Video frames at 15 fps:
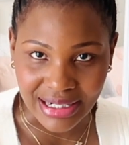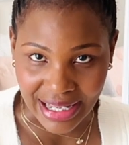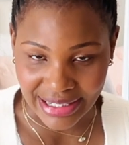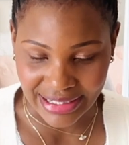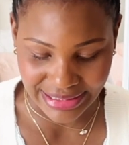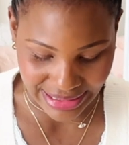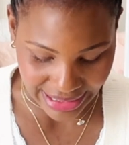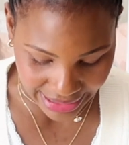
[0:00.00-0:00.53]

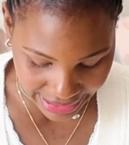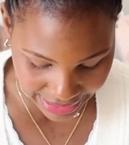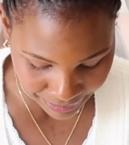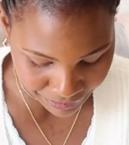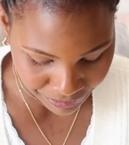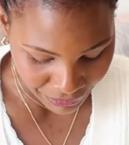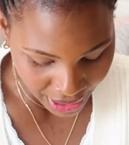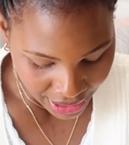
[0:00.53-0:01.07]
lighting.
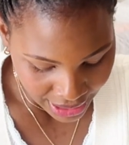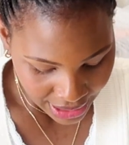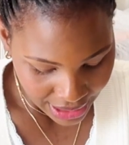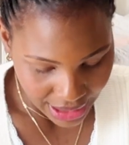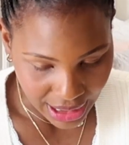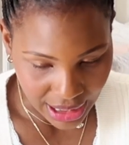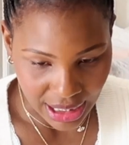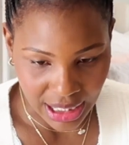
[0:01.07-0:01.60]

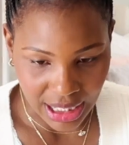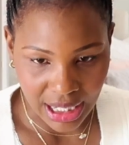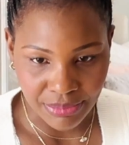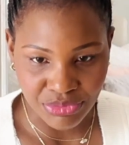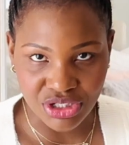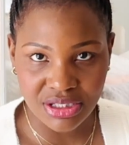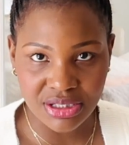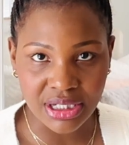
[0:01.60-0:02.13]

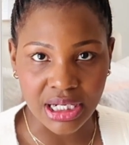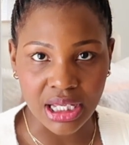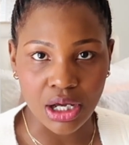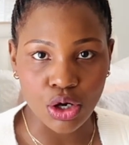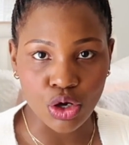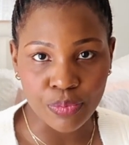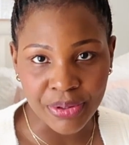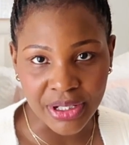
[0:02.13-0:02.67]
I'm just gonna
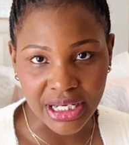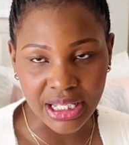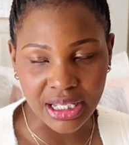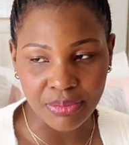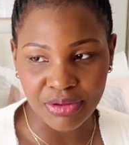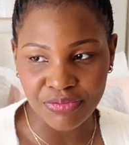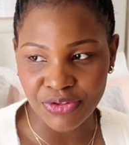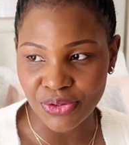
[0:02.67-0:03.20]
open
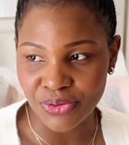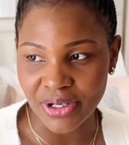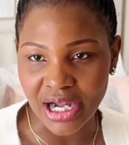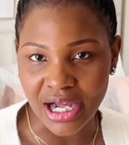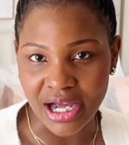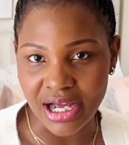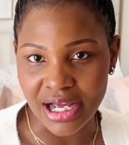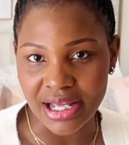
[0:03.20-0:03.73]
it with you
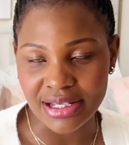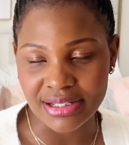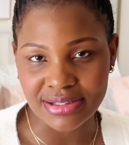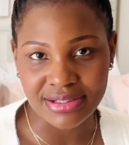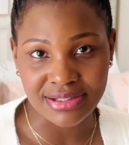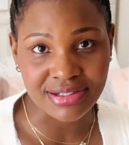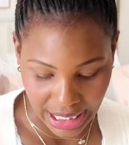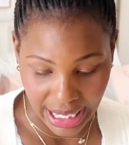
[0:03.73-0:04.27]

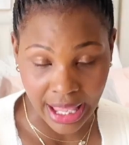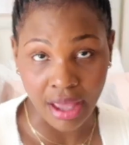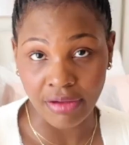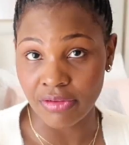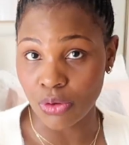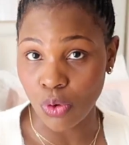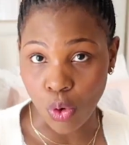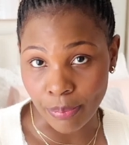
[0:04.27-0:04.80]
guys. I
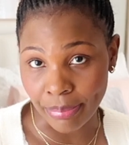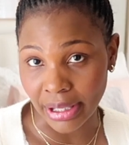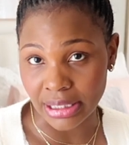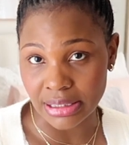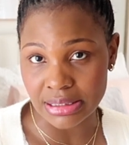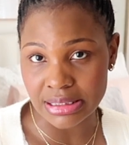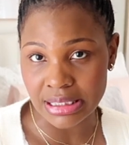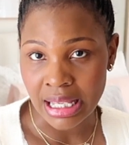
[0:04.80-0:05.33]
haven't
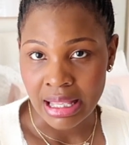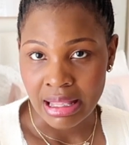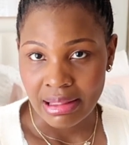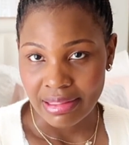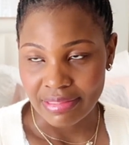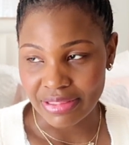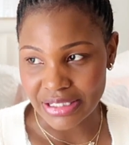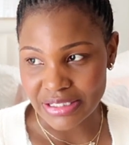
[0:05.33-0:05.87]
opened
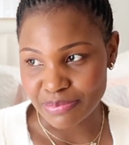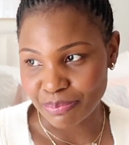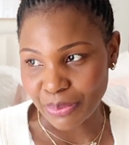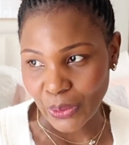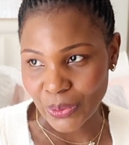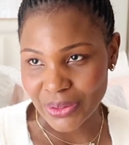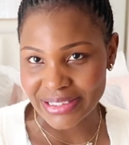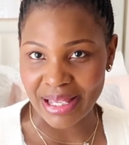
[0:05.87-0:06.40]
this
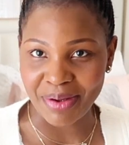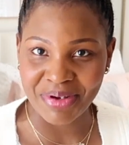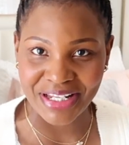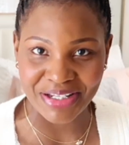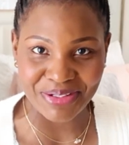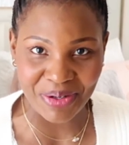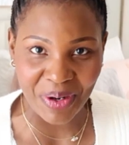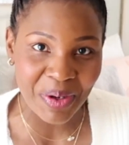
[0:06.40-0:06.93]
box. I
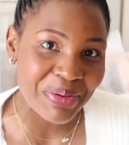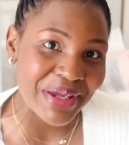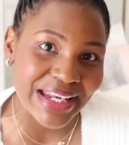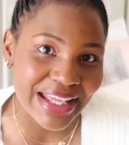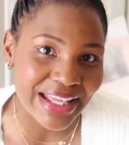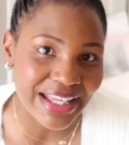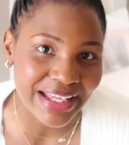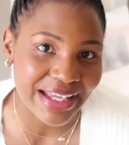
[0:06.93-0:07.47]
wanted to open
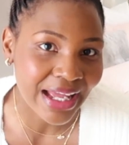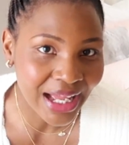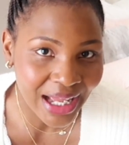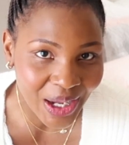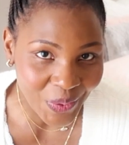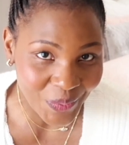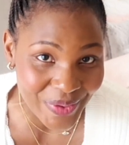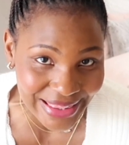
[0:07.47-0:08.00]
it
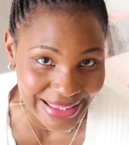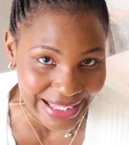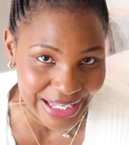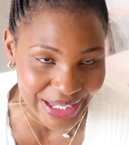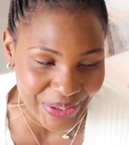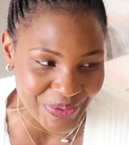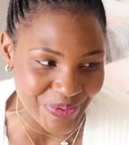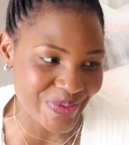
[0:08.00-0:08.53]
with
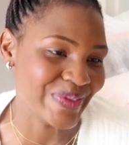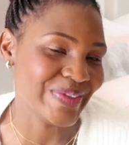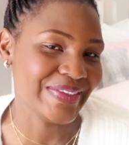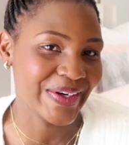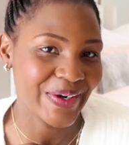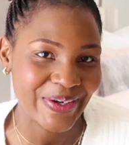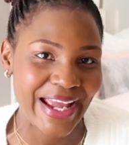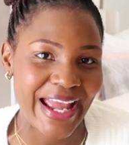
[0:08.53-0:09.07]
you.
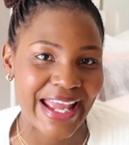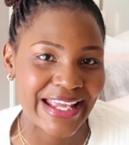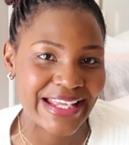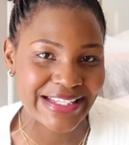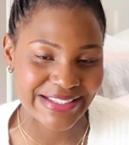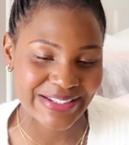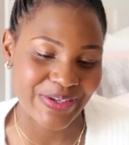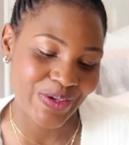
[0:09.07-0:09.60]
Okay,
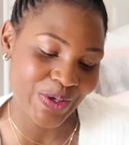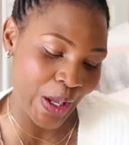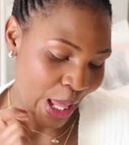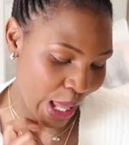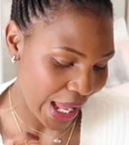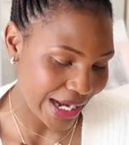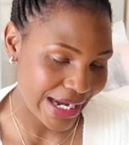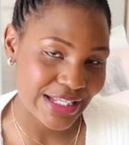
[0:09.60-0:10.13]
so
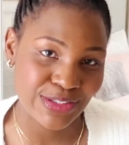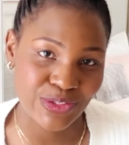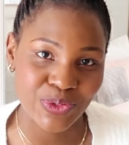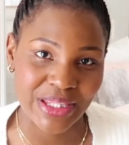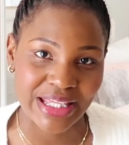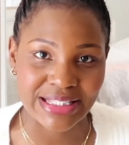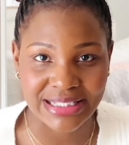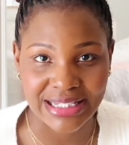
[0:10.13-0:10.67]
let's do
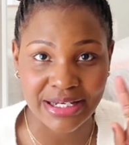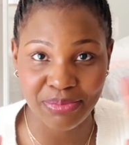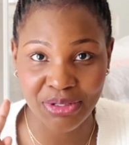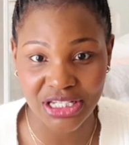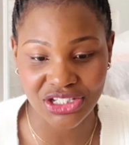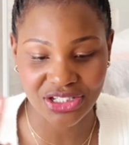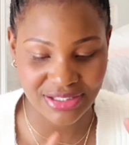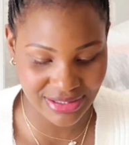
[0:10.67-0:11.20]
this. Let
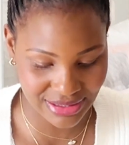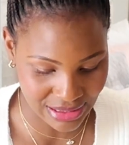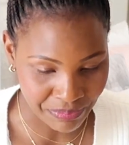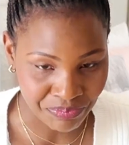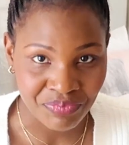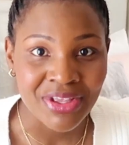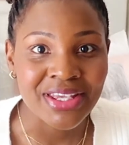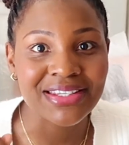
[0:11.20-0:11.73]
me just
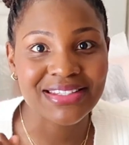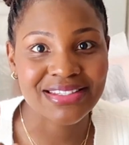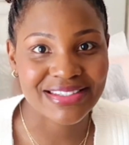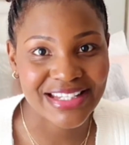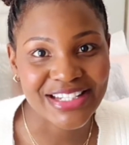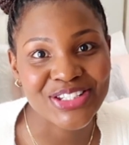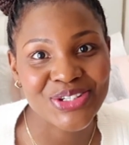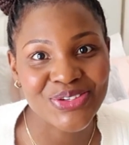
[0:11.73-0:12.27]

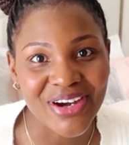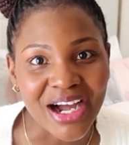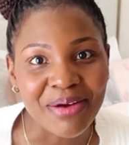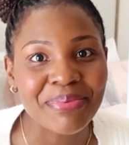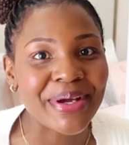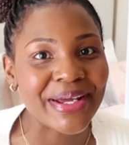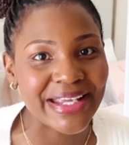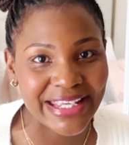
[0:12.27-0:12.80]
set you
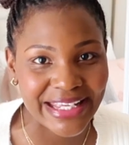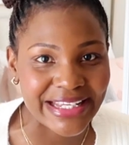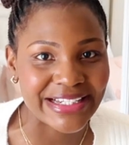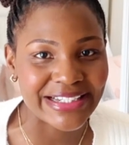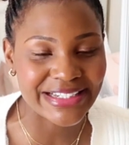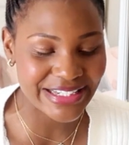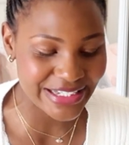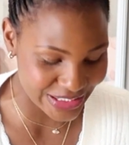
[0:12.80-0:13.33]
up
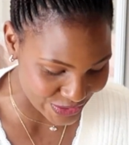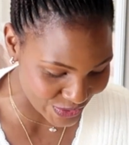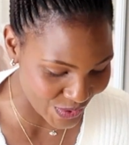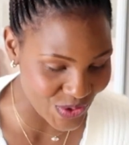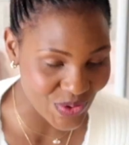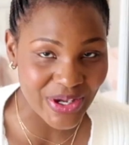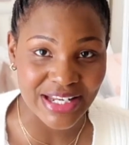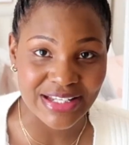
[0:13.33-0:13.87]
good so
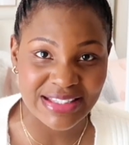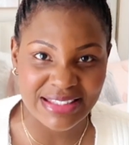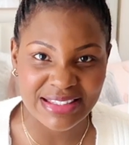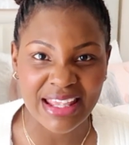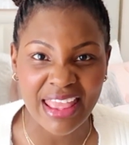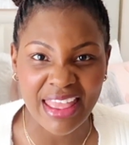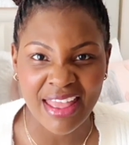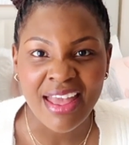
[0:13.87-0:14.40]
you can
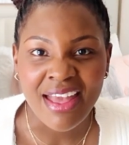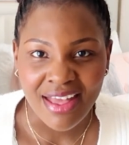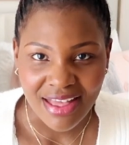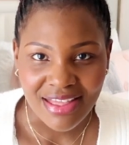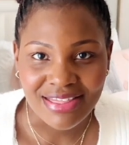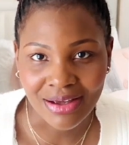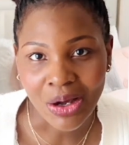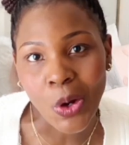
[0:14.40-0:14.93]
see
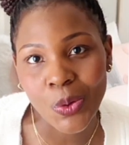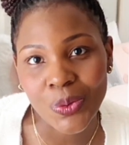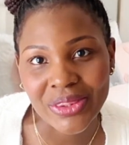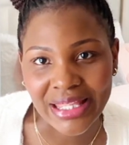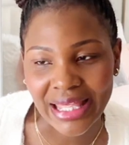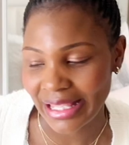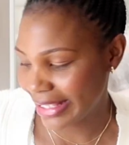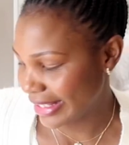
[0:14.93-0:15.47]
the whole
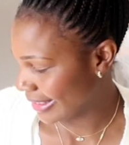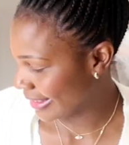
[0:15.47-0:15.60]
thing.